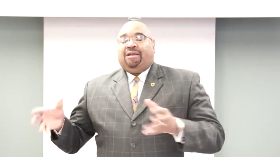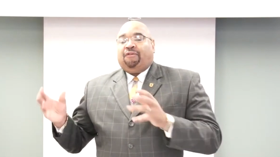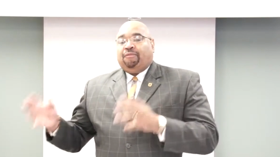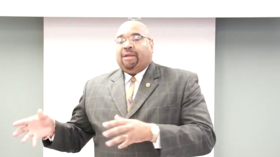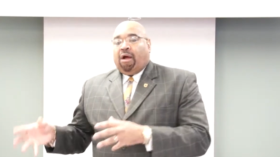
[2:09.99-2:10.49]

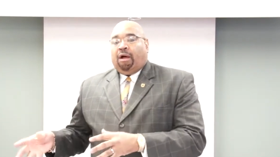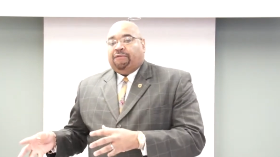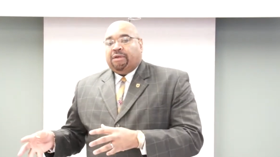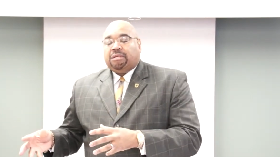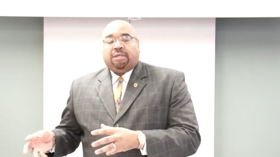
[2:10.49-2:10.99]
government
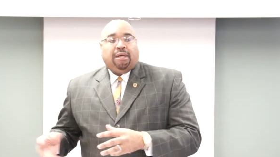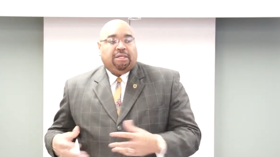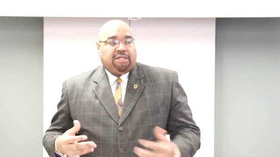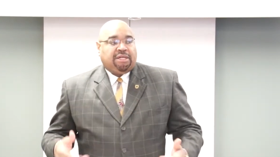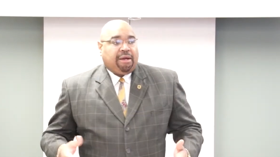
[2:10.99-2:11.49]
office
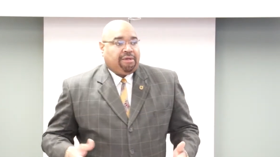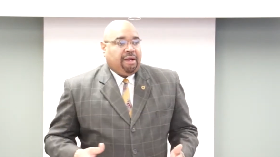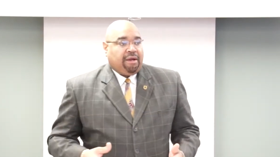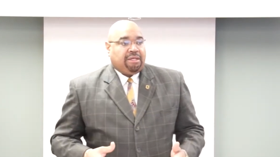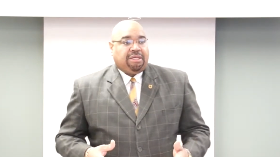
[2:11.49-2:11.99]
is the
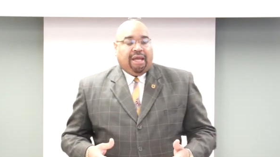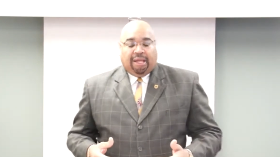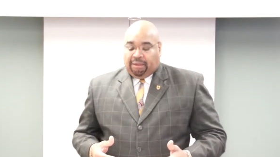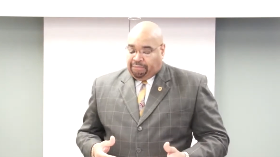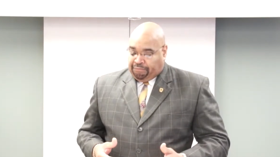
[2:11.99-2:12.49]
Secretary of State.